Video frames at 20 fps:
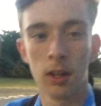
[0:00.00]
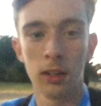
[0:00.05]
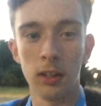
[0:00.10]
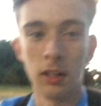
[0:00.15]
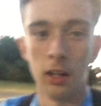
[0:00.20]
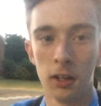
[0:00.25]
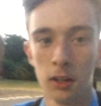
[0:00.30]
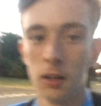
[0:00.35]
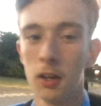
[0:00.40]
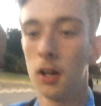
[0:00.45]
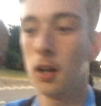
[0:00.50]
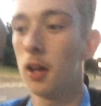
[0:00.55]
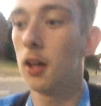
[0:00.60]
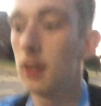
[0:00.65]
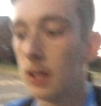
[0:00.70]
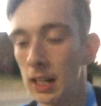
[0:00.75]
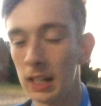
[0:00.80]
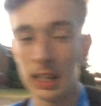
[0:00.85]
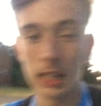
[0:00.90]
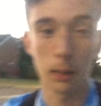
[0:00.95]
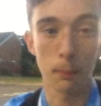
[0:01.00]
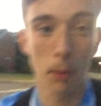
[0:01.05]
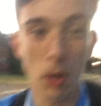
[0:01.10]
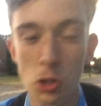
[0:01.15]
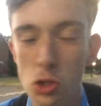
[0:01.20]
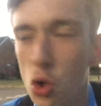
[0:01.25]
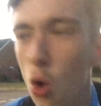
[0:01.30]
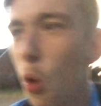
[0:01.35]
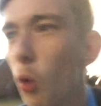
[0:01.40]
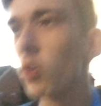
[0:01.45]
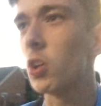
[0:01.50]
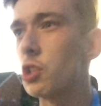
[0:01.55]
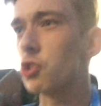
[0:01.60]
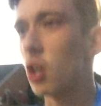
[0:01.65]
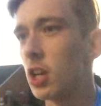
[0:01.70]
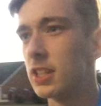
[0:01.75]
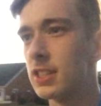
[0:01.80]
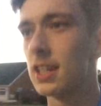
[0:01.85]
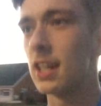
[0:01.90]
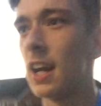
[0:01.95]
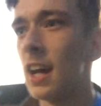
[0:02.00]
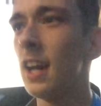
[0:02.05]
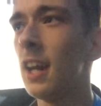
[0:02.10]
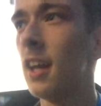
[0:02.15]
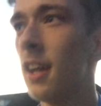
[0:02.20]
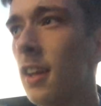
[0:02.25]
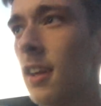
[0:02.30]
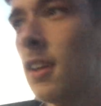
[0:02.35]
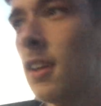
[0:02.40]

You know, didn't need a bus or a train today.